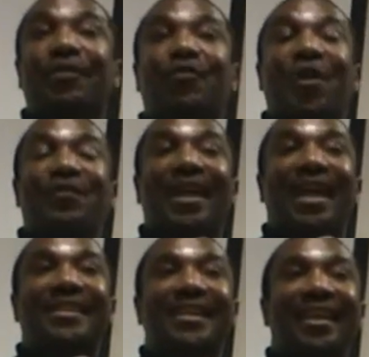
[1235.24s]
of
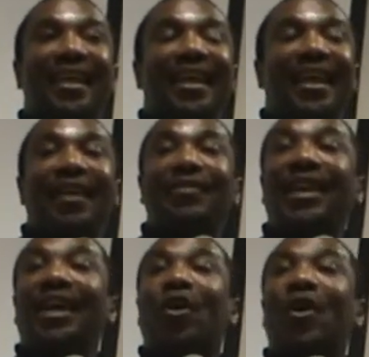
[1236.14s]
covenant.
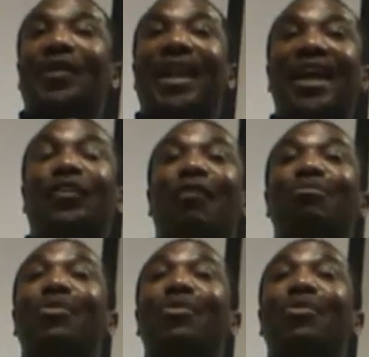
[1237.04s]
Even the covenant of